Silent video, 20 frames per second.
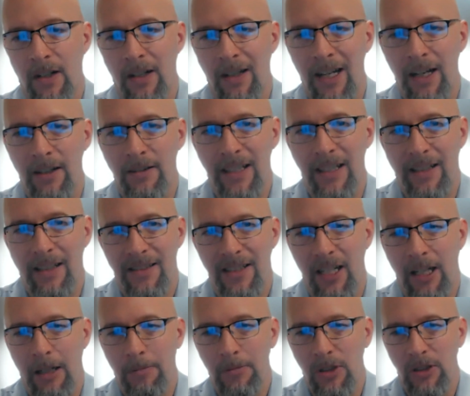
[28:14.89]
It allows that
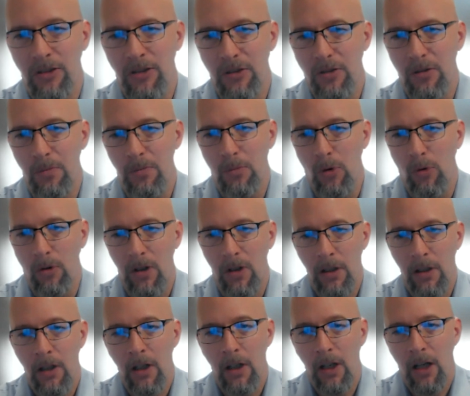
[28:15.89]
team to do
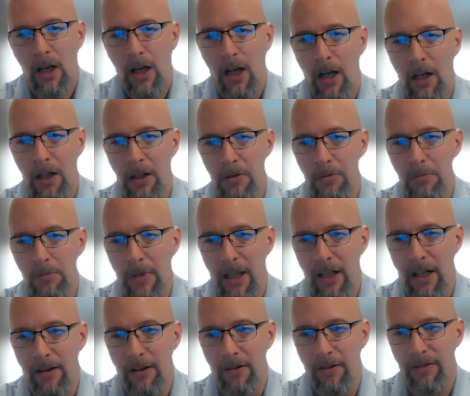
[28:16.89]
more
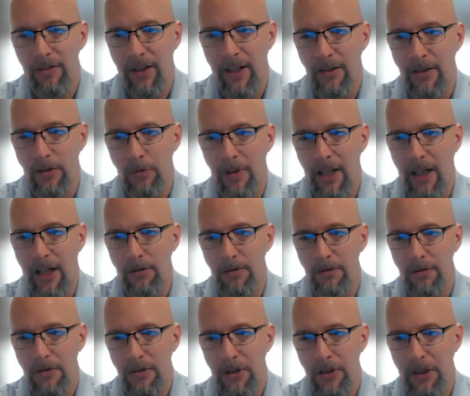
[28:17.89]
and other things
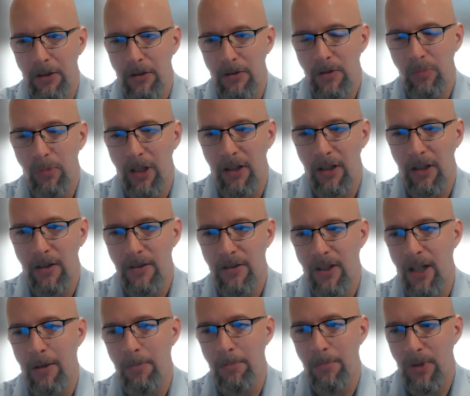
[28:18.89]
without, spending their
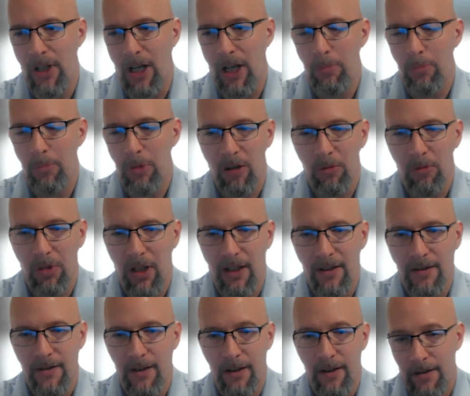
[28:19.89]
time copying and
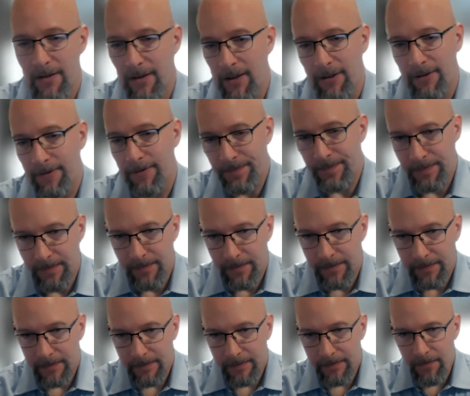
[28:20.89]
pasting Excel.
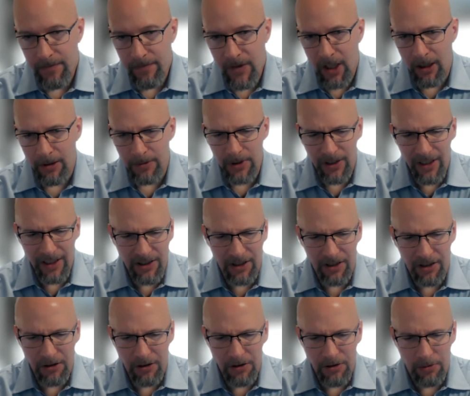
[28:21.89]
So that's
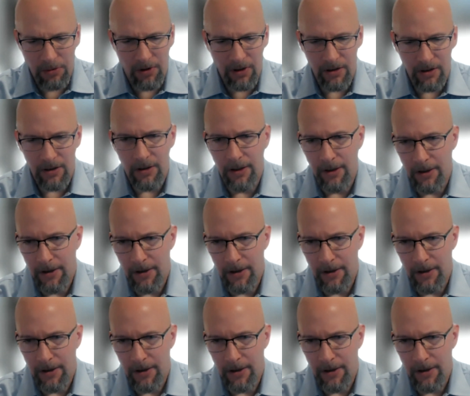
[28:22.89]
a huge one.